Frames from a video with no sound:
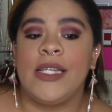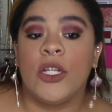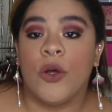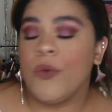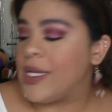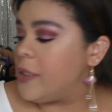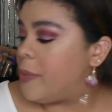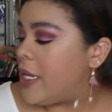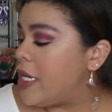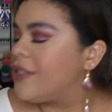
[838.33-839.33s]
the Glow
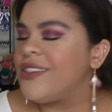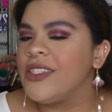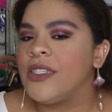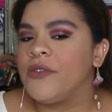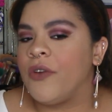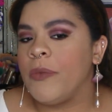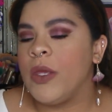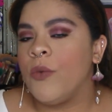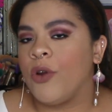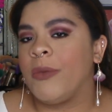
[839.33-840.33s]
Recipe. This is from the
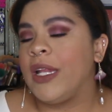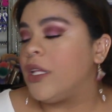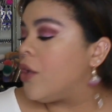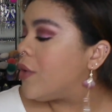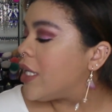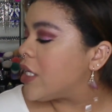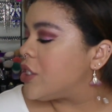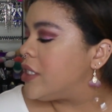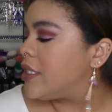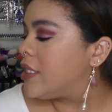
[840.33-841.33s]
Watermelon Glow
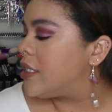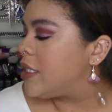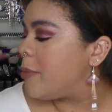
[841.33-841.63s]
collection. This is the